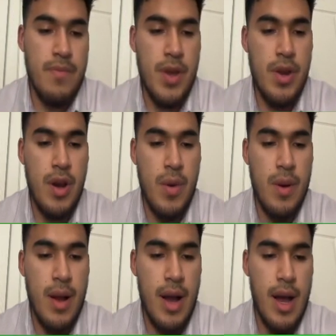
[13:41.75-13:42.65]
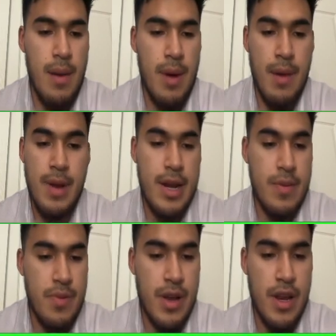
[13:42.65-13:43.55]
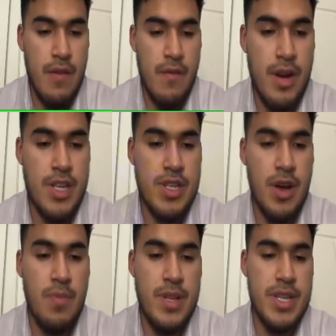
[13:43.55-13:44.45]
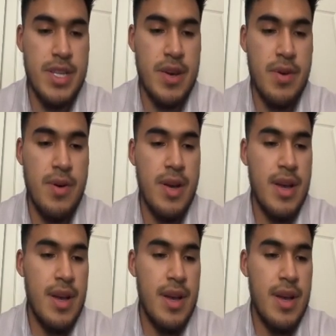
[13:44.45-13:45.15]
You know um, I'm not complaining I saw, but still.